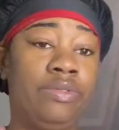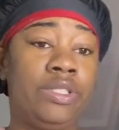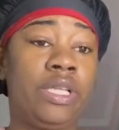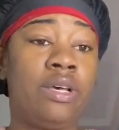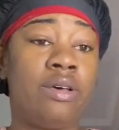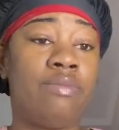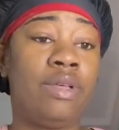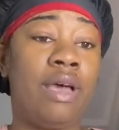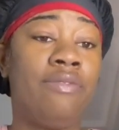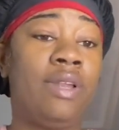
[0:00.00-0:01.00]
So
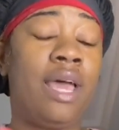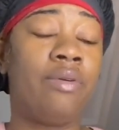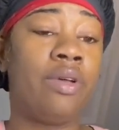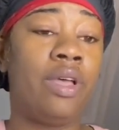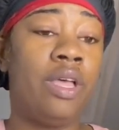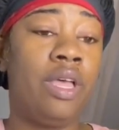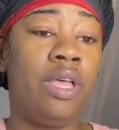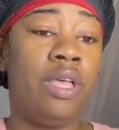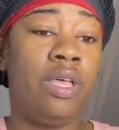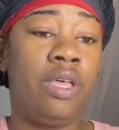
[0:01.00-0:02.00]
I feel like,
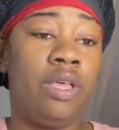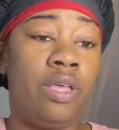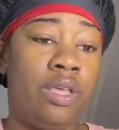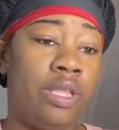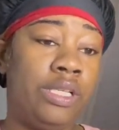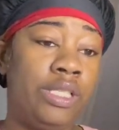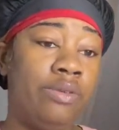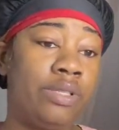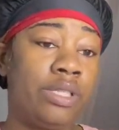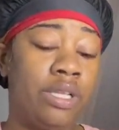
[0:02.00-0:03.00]
let's see
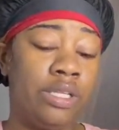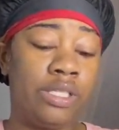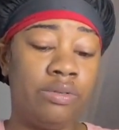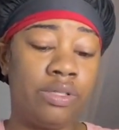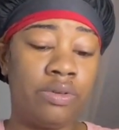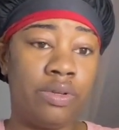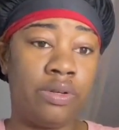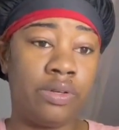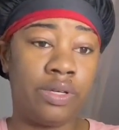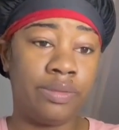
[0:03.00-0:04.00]
what's going on.